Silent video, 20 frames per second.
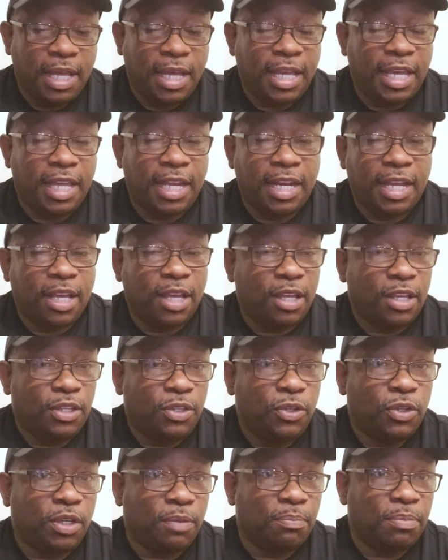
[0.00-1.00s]
And
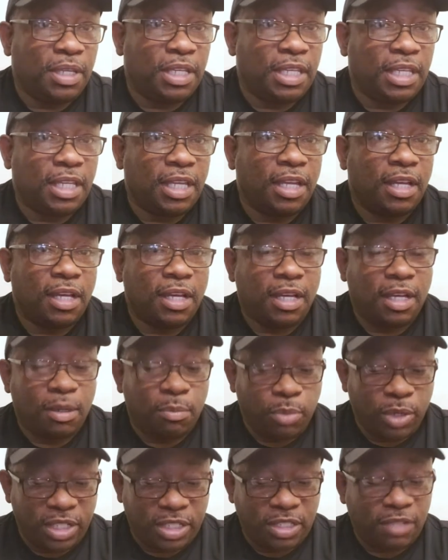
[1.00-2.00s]
you can be
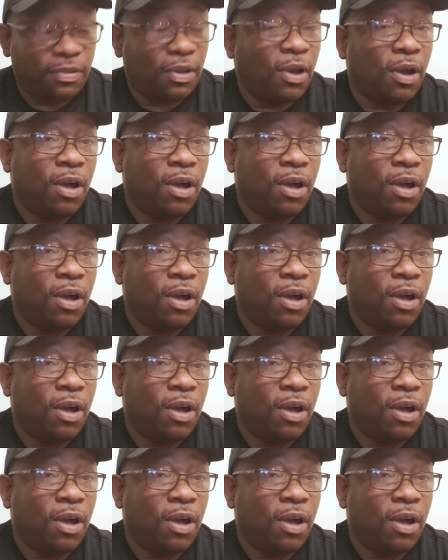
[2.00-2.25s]
abreast of